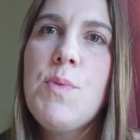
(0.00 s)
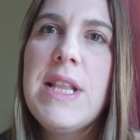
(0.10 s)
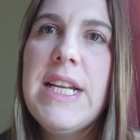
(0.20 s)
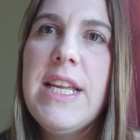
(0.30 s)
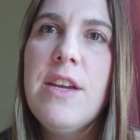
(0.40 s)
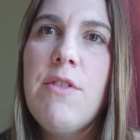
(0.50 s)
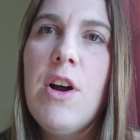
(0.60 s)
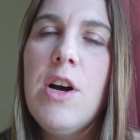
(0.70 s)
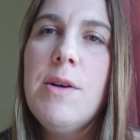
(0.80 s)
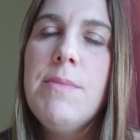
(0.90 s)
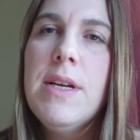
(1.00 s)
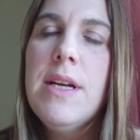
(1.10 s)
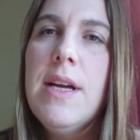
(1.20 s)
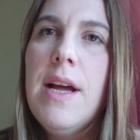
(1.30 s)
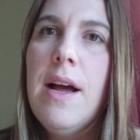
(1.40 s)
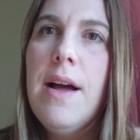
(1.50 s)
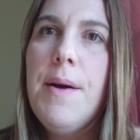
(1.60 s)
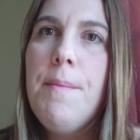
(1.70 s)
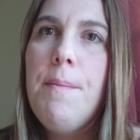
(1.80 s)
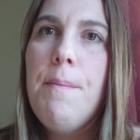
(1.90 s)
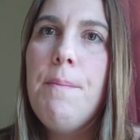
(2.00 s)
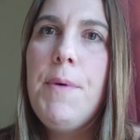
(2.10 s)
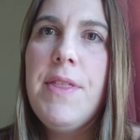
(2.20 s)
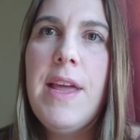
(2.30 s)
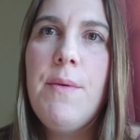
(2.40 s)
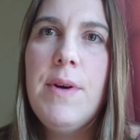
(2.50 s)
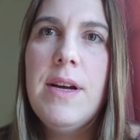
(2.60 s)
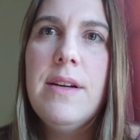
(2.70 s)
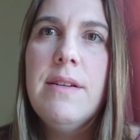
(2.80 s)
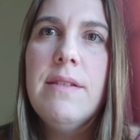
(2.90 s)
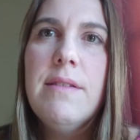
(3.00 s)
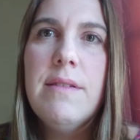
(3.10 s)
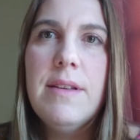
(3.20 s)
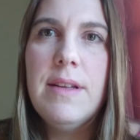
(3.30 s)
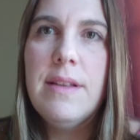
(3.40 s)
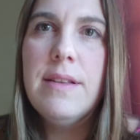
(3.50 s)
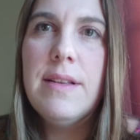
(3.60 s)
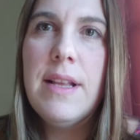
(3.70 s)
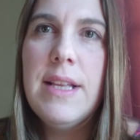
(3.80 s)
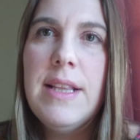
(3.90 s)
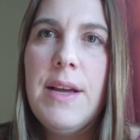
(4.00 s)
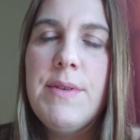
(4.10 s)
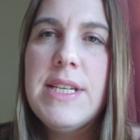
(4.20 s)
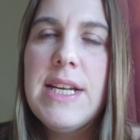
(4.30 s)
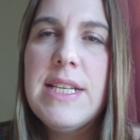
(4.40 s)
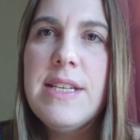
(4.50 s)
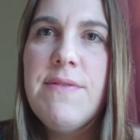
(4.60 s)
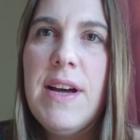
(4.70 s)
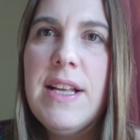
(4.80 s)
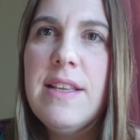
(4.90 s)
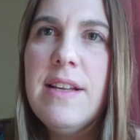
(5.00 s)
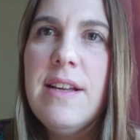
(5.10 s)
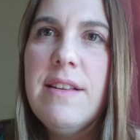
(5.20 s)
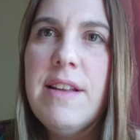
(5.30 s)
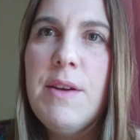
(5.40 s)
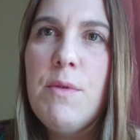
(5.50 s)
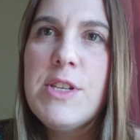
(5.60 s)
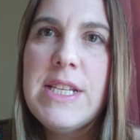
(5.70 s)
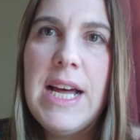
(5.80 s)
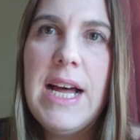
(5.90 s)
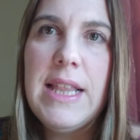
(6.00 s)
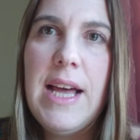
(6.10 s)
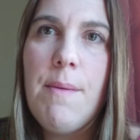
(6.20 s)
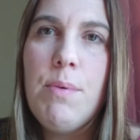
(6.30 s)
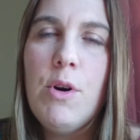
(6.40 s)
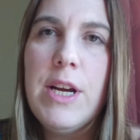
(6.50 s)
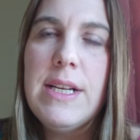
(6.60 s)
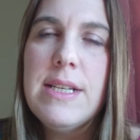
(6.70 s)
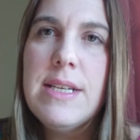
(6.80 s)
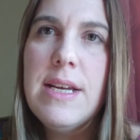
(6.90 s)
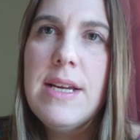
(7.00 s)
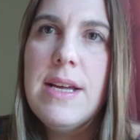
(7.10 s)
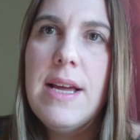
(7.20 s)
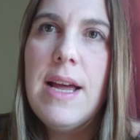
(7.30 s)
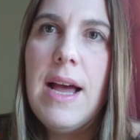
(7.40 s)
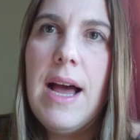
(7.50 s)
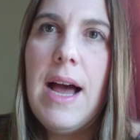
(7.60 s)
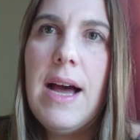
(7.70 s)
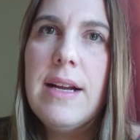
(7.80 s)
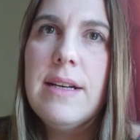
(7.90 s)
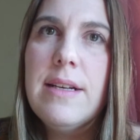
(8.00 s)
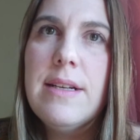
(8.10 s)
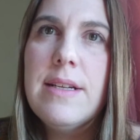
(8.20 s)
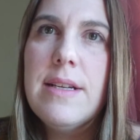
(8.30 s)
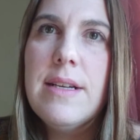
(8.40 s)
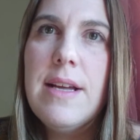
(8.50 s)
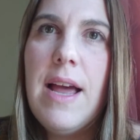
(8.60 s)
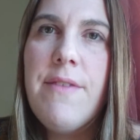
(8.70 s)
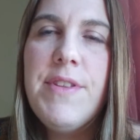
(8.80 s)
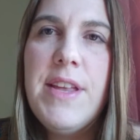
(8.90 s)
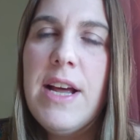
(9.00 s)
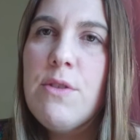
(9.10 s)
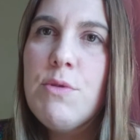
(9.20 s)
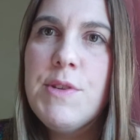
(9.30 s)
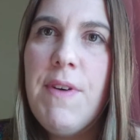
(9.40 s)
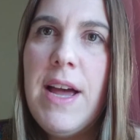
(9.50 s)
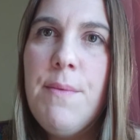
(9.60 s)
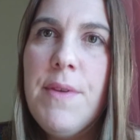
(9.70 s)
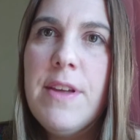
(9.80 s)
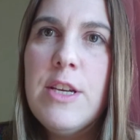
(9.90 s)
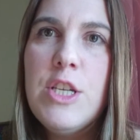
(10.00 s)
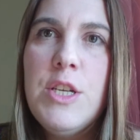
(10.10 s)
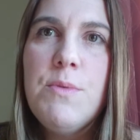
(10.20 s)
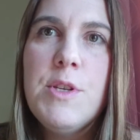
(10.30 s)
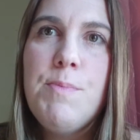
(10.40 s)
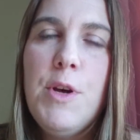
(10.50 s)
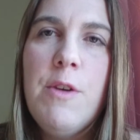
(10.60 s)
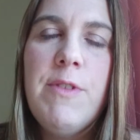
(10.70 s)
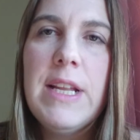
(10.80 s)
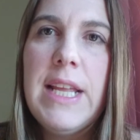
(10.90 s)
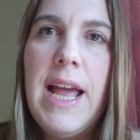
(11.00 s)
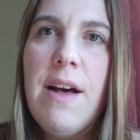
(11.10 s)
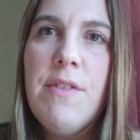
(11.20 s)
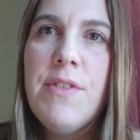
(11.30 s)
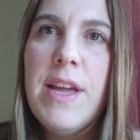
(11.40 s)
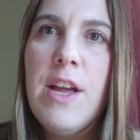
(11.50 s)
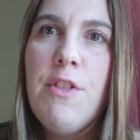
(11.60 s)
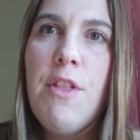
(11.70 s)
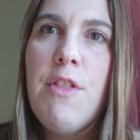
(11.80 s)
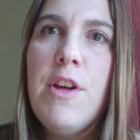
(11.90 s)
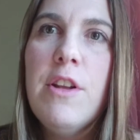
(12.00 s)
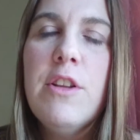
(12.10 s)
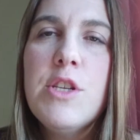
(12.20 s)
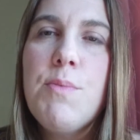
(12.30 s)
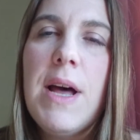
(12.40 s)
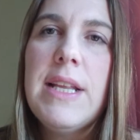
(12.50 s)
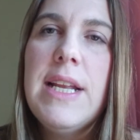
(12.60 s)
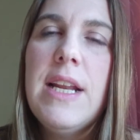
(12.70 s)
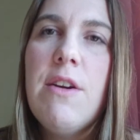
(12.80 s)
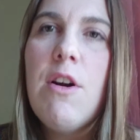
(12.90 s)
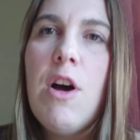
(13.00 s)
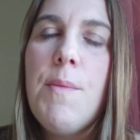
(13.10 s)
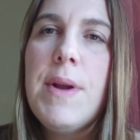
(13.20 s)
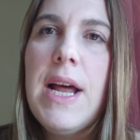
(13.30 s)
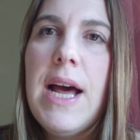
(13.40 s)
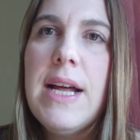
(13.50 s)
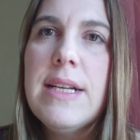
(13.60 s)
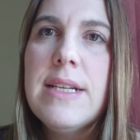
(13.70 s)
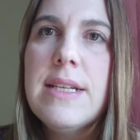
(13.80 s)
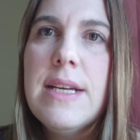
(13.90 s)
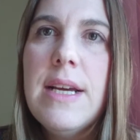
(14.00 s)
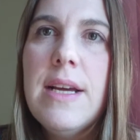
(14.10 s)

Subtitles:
swelling in your arm. But I think they were satisfied that it wasn't that at that point, and everything else was fine with her. She was perfectly healthy other than the swelling in her arm and her hand.